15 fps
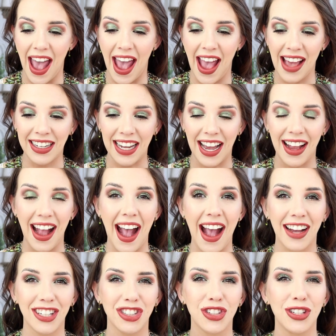And I
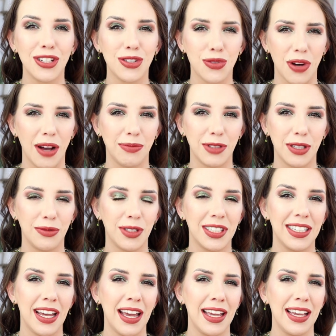actually dropped it
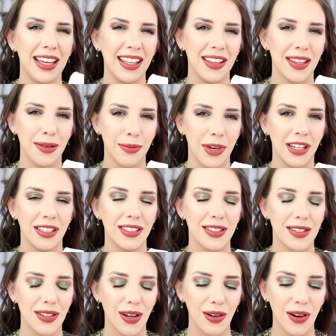one day in the mud.
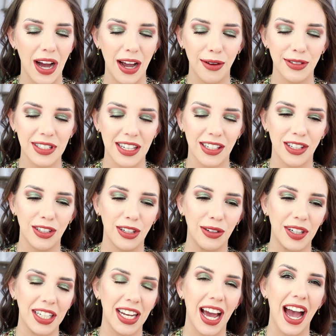So I was like, you know
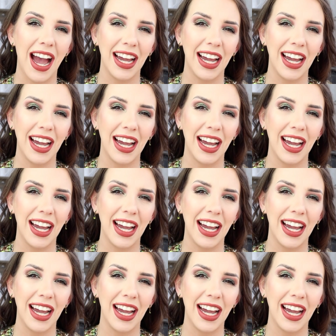what?